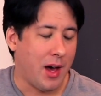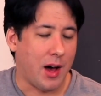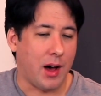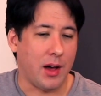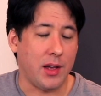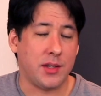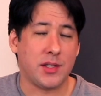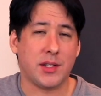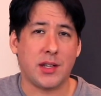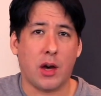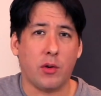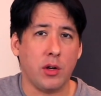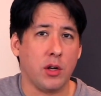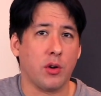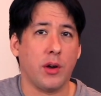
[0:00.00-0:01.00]
It
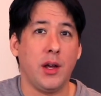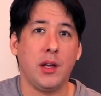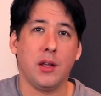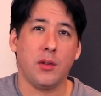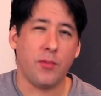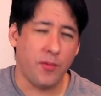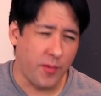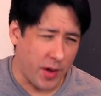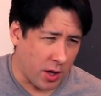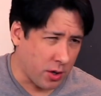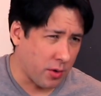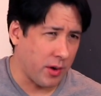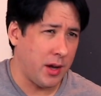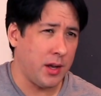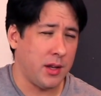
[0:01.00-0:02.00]
sounded great. It
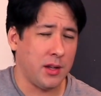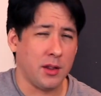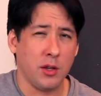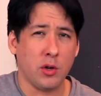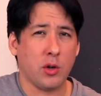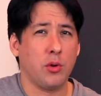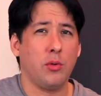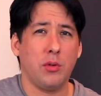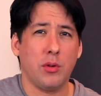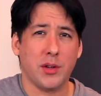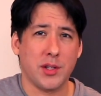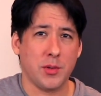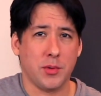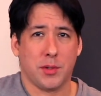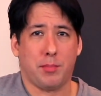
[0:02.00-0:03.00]
felt great. It looked cool
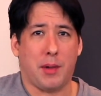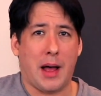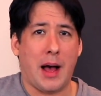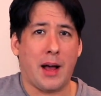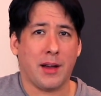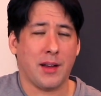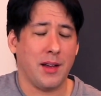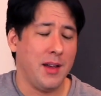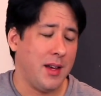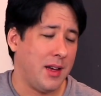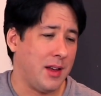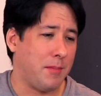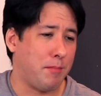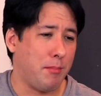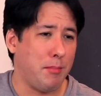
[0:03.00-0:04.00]
because it was black.
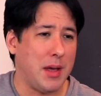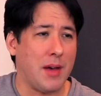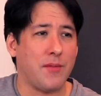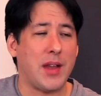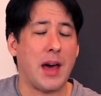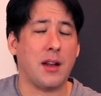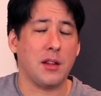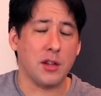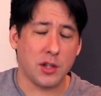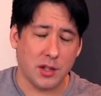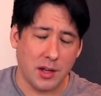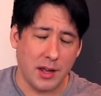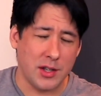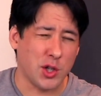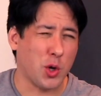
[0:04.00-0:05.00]
It may have not
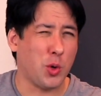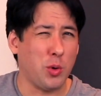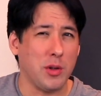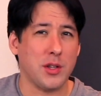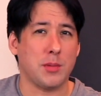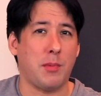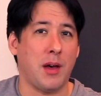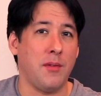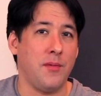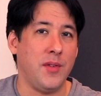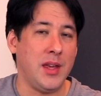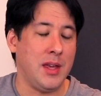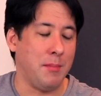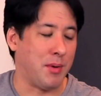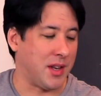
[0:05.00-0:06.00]
looked as cool as my
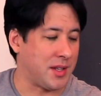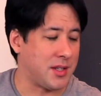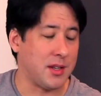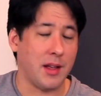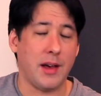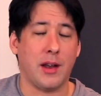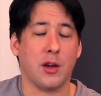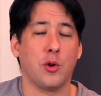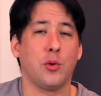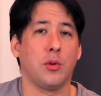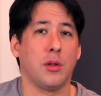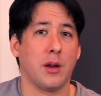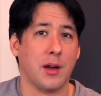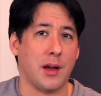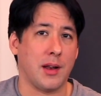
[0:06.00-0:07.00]
V, but it still had a cool
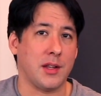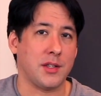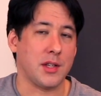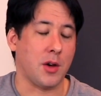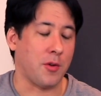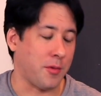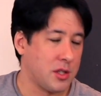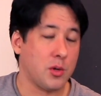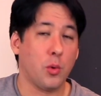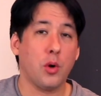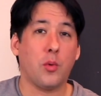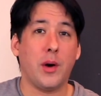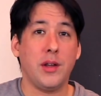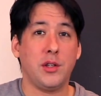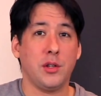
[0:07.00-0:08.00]
look on its own. So
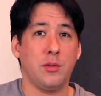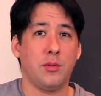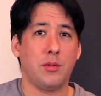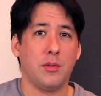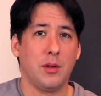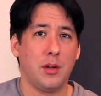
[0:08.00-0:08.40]
what do?